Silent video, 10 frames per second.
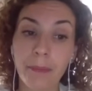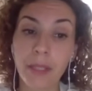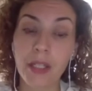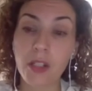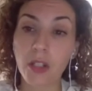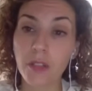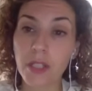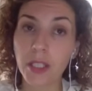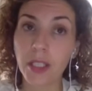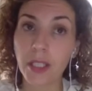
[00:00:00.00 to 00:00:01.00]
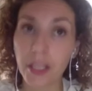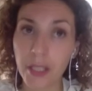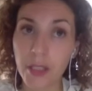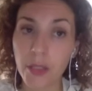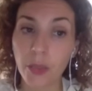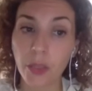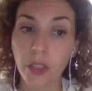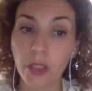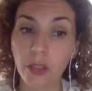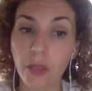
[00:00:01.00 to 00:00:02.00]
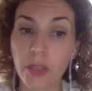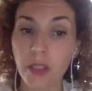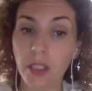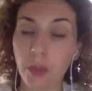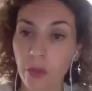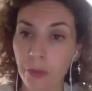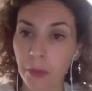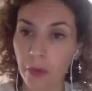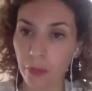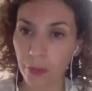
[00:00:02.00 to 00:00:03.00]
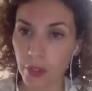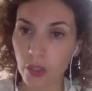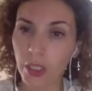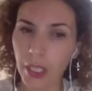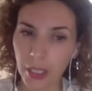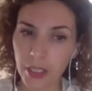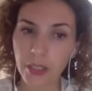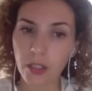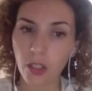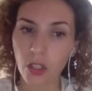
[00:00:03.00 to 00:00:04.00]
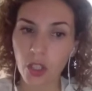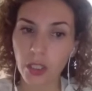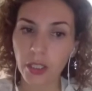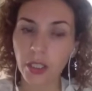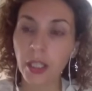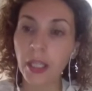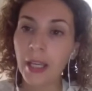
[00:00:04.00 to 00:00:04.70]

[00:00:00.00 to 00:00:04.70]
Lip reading: Because obviously his work resonated with me both personally and ideologically,